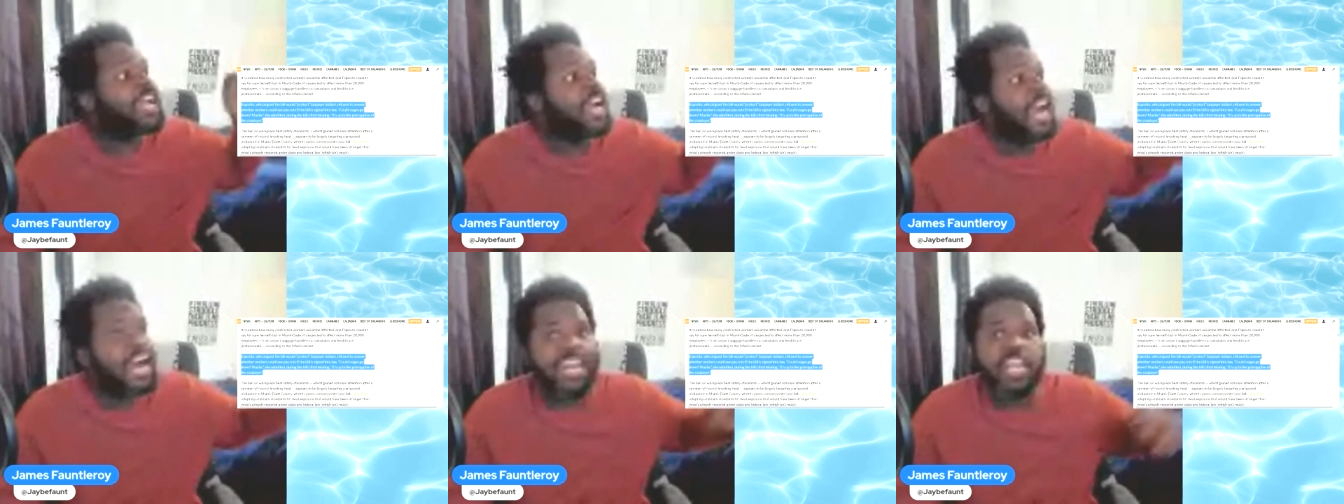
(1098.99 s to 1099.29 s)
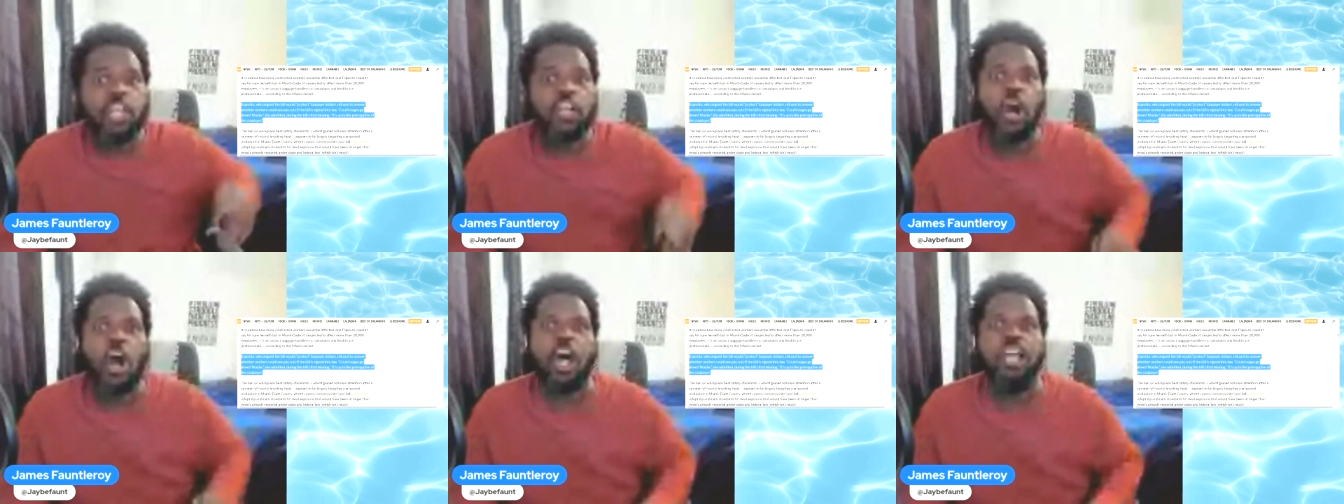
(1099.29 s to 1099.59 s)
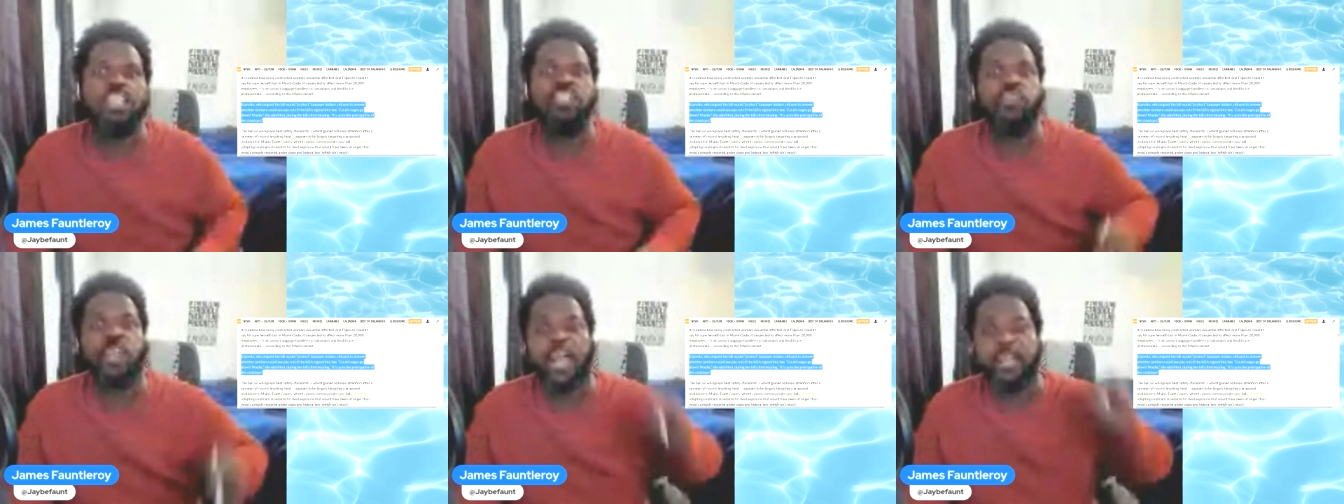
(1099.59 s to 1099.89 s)
cutting
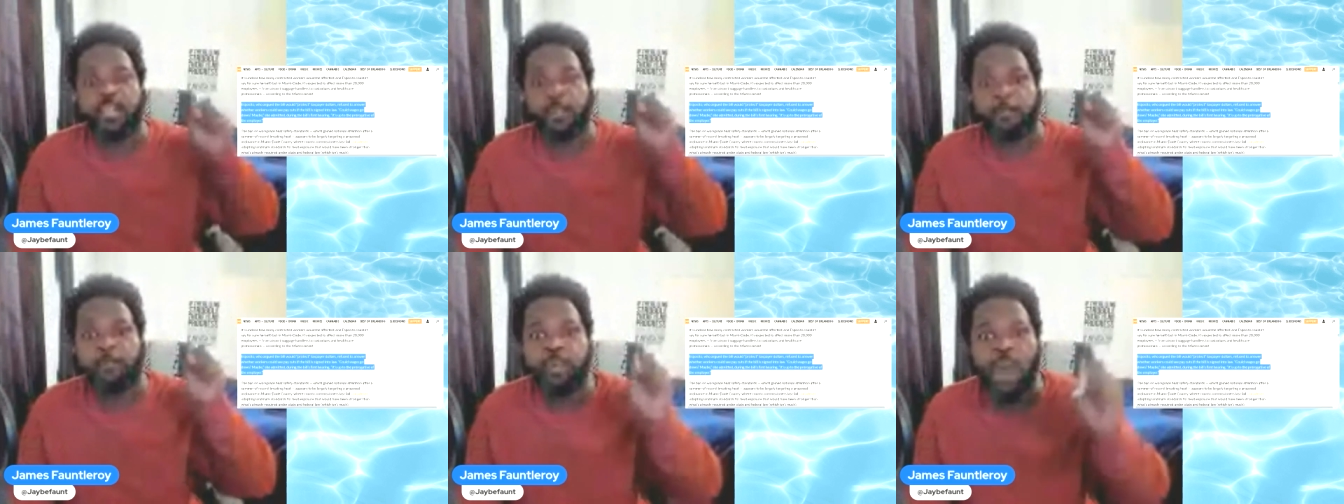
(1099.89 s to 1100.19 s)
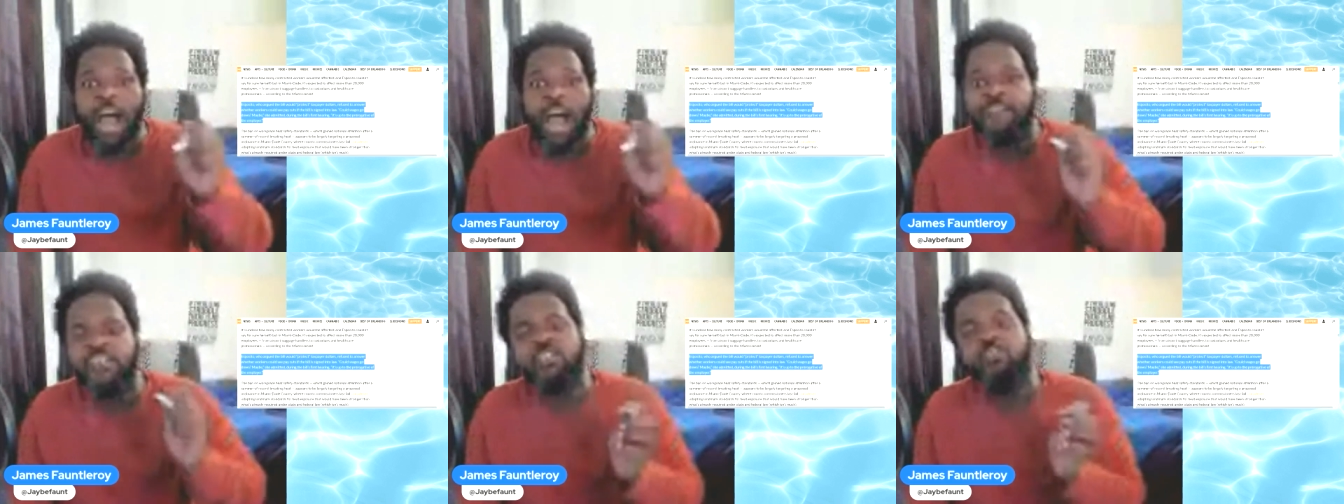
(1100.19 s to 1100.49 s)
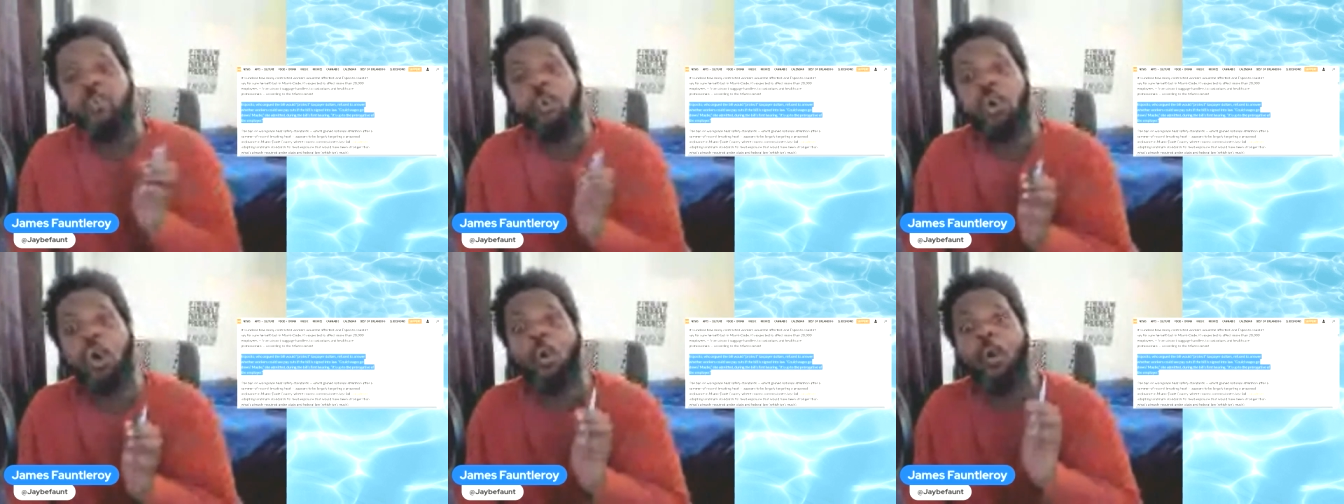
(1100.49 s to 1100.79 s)
costs so that the
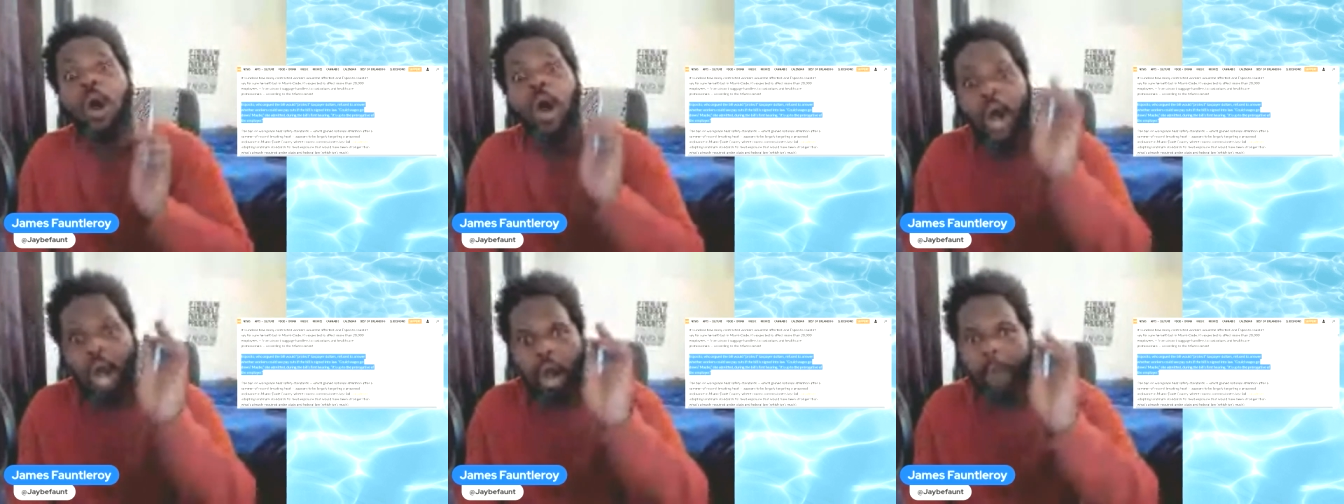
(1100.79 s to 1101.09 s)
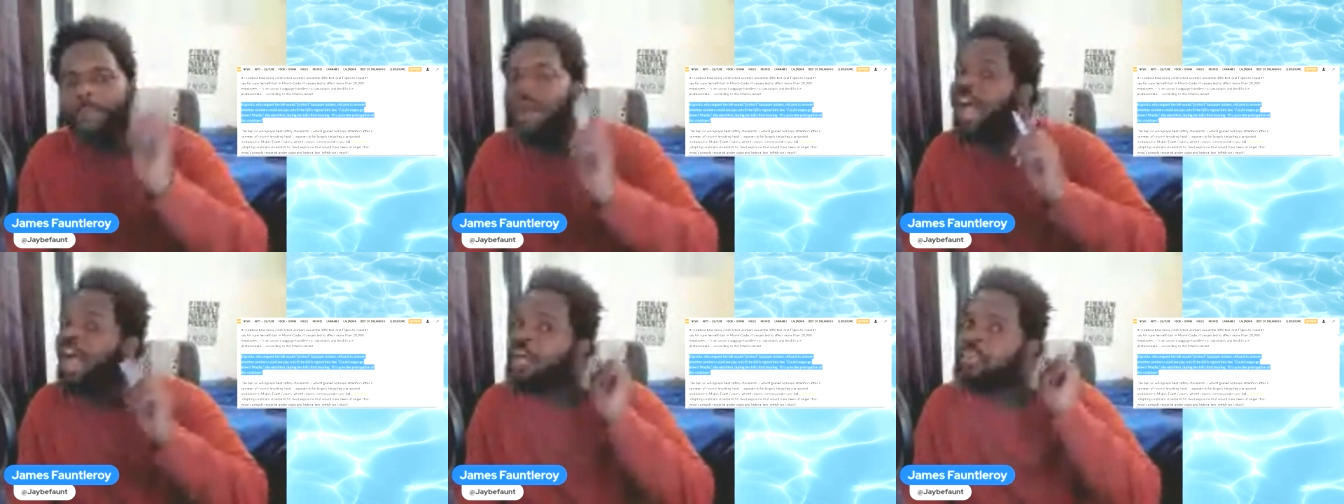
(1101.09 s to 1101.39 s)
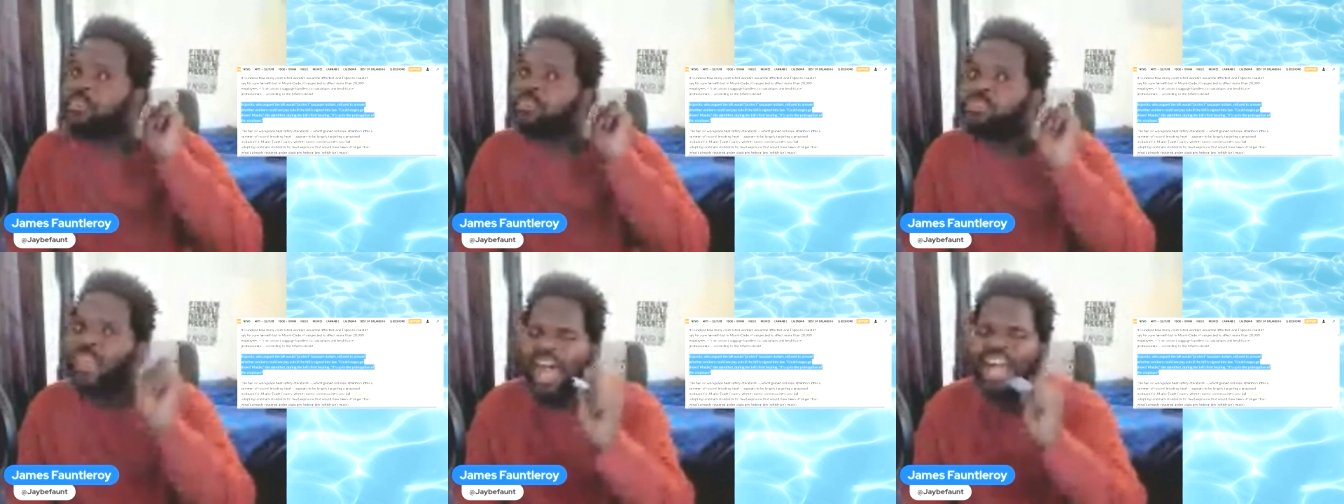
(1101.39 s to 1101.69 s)
profits will go up.
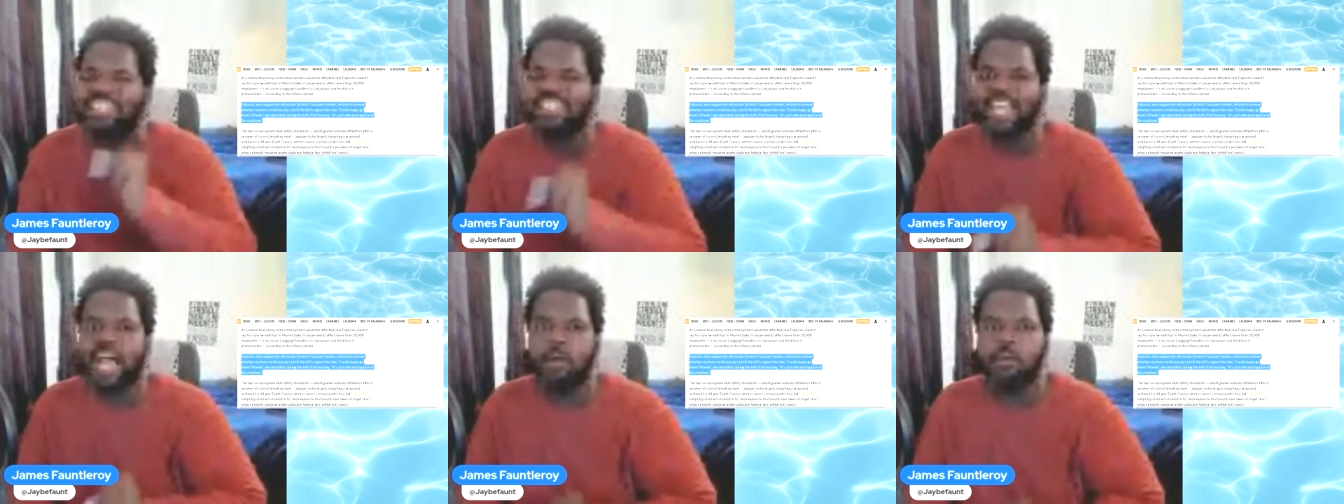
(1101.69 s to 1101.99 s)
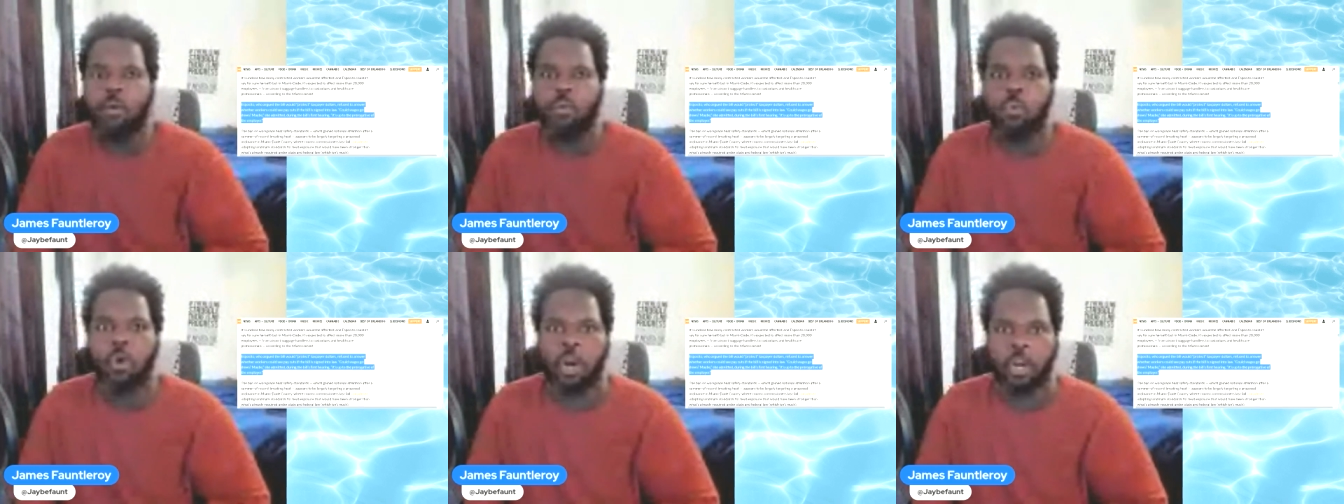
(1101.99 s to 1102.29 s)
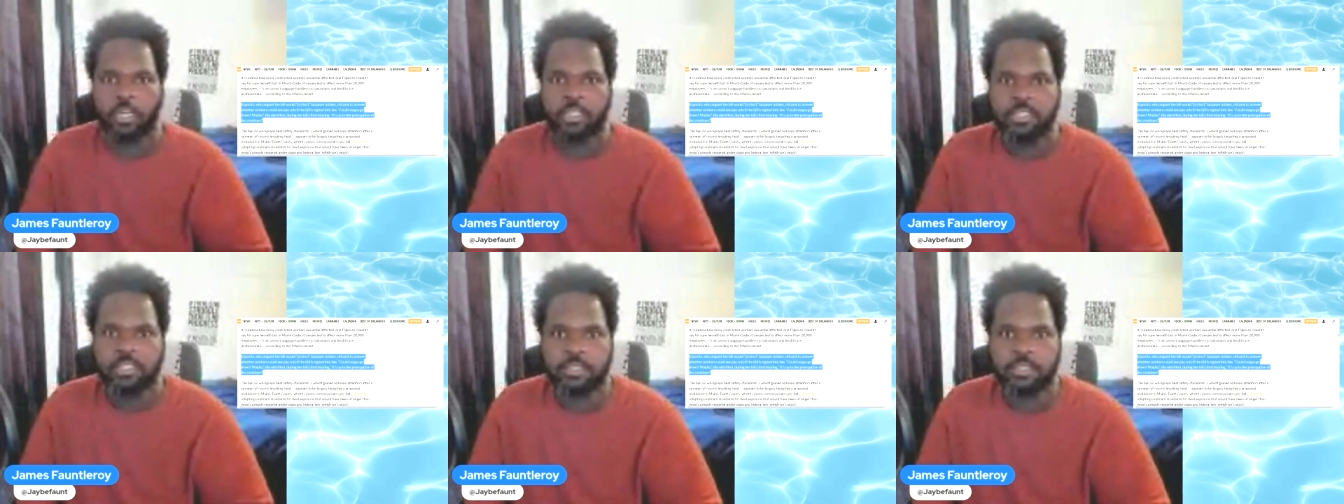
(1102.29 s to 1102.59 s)
That's how it
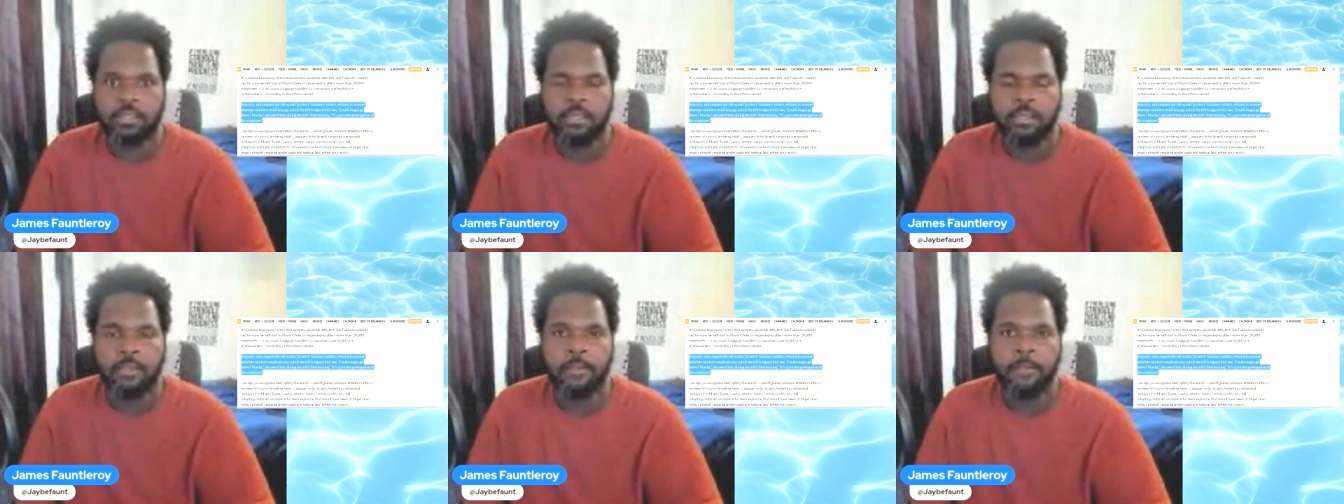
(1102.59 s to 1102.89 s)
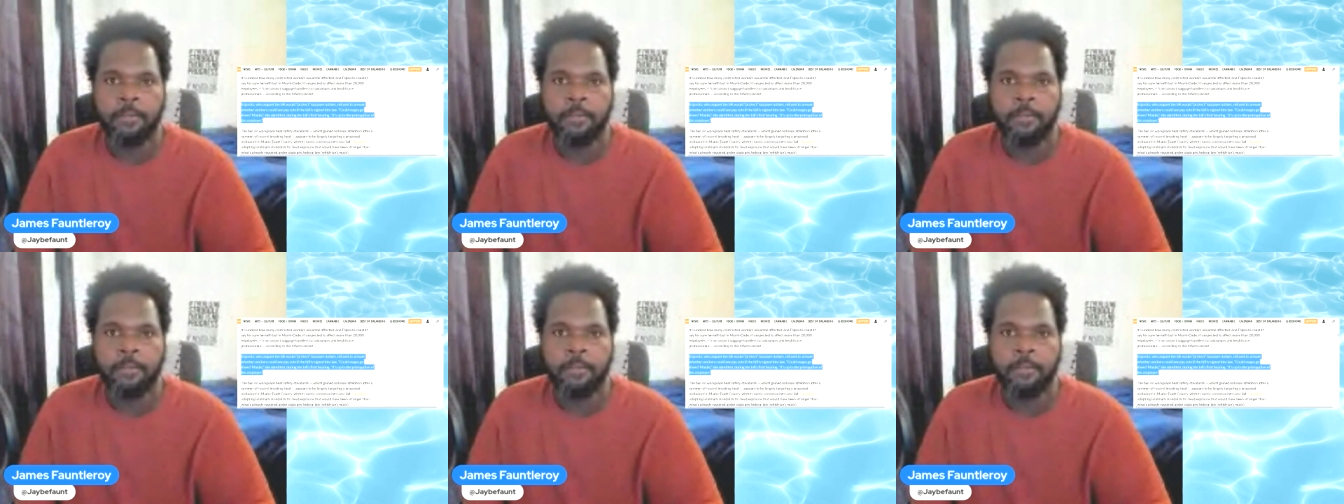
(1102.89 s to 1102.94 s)
works.